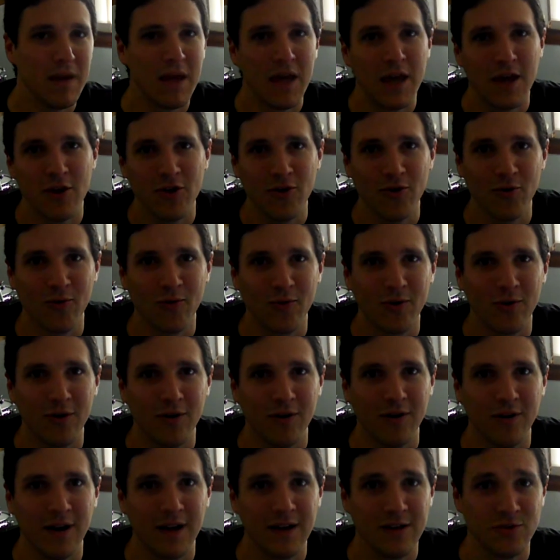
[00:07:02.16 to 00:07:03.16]
me
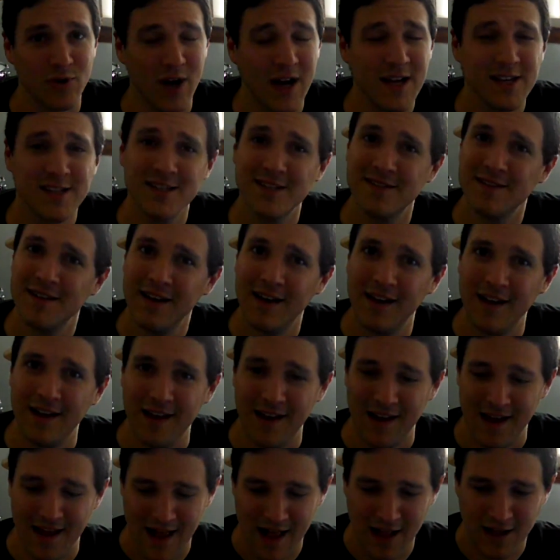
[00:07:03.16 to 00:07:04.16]
your address,
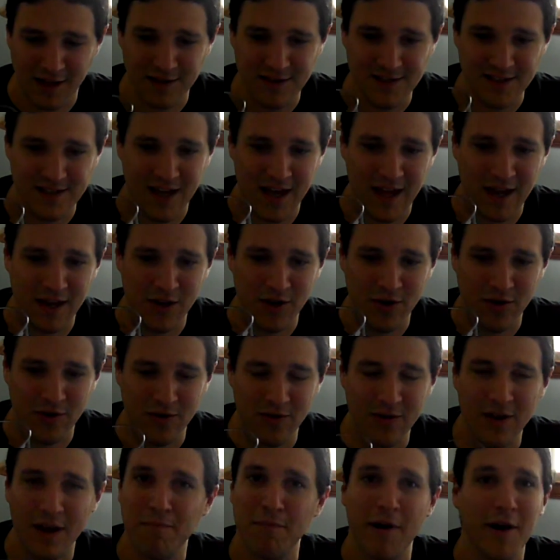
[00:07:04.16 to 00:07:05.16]
I'll send
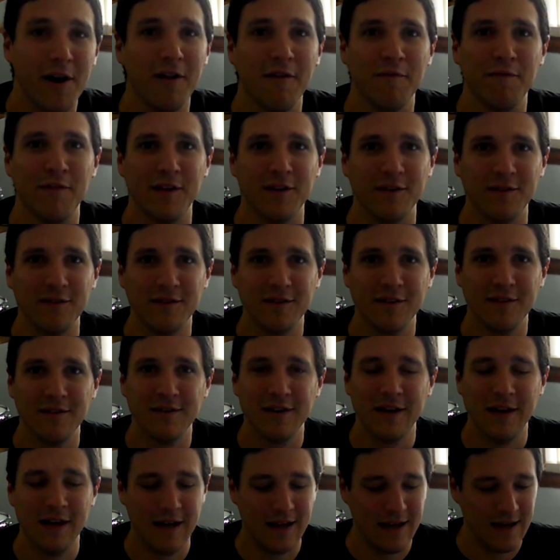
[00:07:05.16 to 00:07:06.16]
you a bottle of this.
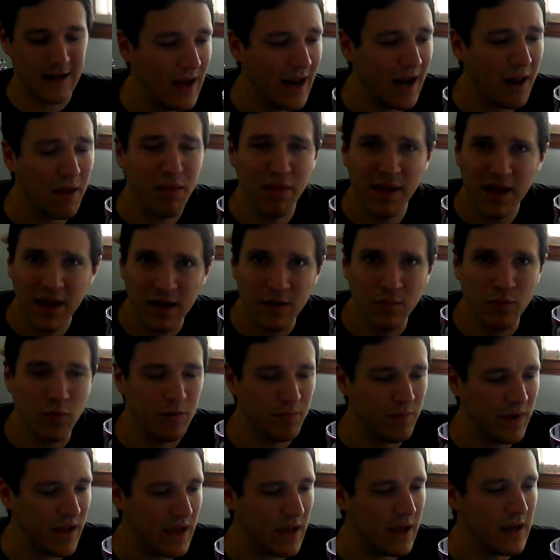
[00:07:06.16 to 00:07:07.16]
And I think it
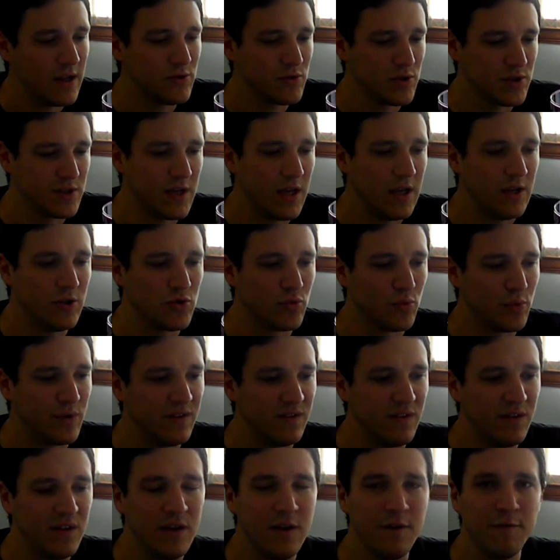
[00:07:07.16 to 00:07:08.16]
would be interesting to
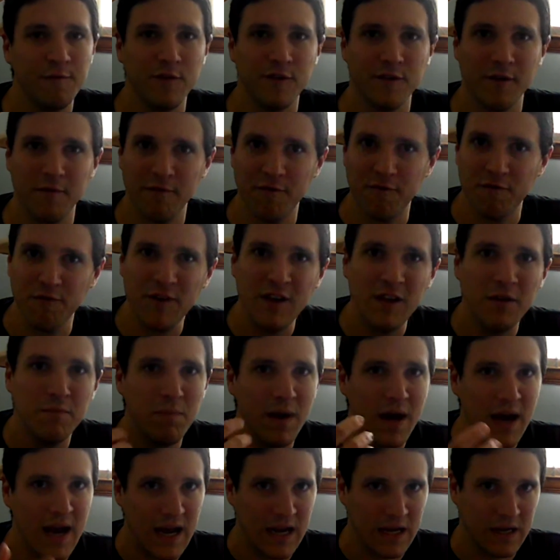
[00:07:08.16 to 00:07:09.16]
receive some
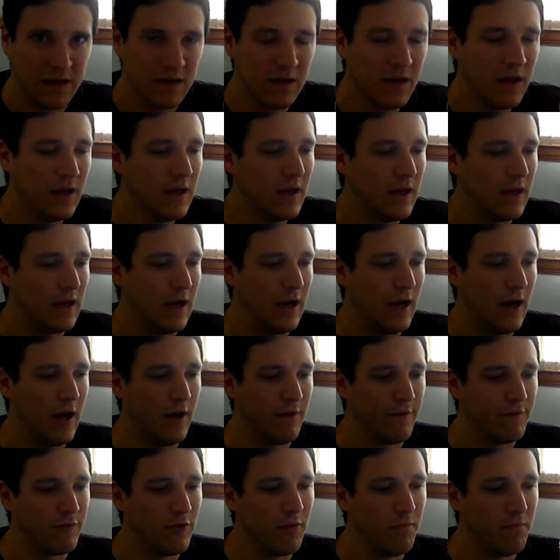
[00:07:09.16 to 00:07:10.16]
feedback
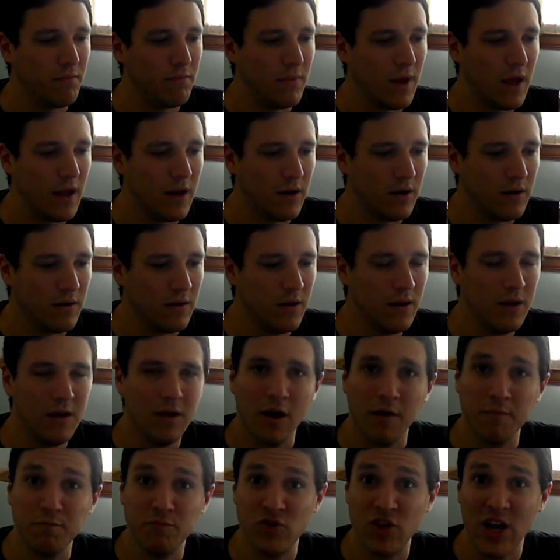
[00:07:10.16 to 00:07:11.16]
from an
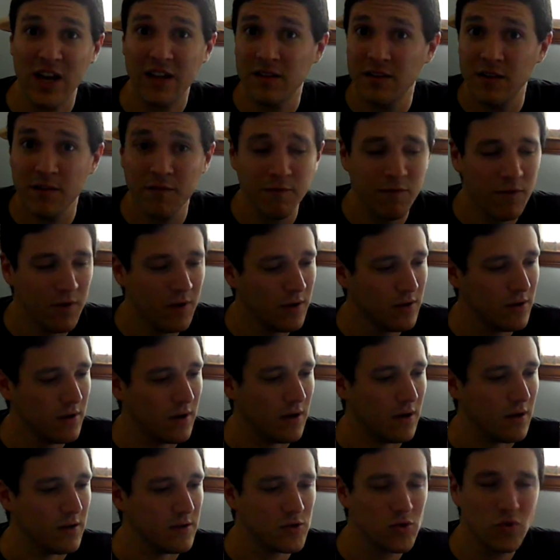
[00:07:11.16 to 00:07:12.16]
objective
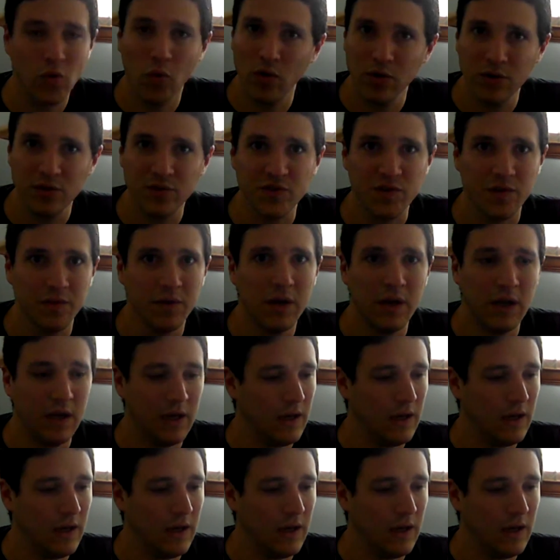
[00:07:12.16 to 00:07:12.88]
source.